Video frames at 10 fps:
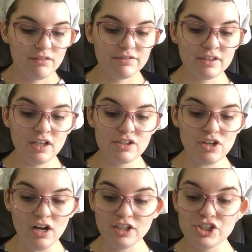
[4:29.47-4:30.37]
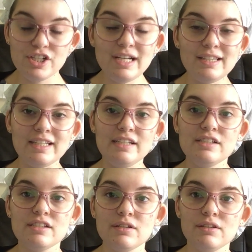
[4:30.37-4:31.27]
For the dog she had
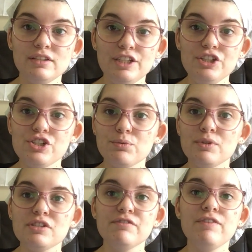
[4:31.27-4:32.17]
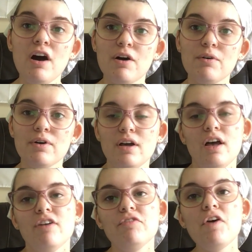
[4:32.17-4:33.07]
leashed was faux.
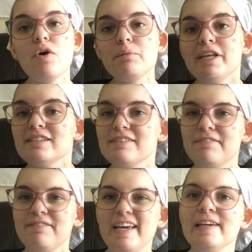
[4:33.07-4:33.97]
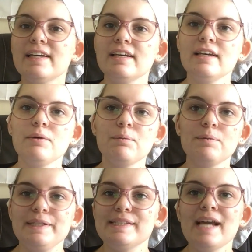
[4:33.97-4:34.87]
Faux means fake.
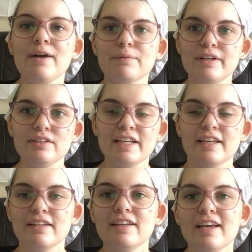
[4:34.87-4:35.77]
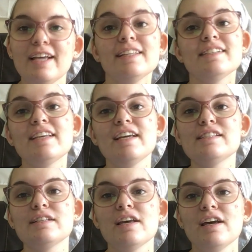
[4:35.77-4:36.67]
It's not real. Like in this
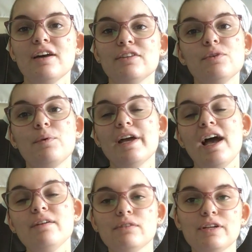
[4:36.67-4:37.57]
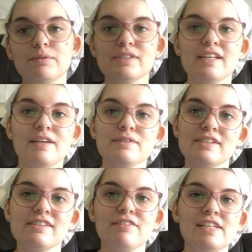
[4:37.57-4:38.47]
case, the way I wrote it was like it was a
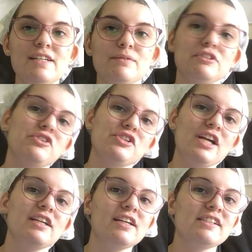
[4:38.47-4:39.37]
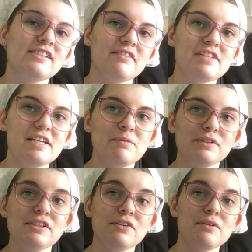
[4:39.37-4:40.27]
stuffed animal. She was trying to get a stuffed animal
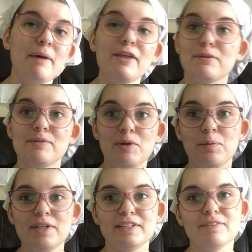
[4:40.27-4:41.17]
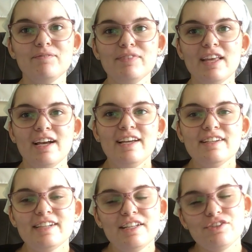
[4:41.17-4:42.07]
to go to the bathroom and it wouldn't.
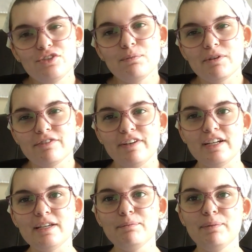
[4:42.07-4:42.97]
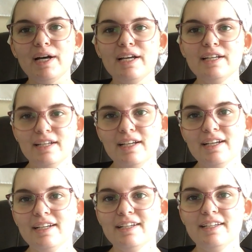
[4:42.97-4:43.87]
Again, not super funny, but
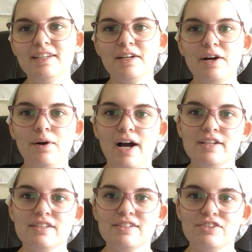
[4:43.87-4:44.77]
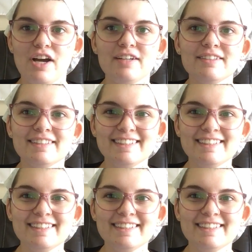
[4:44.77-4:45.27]
you know, I tried.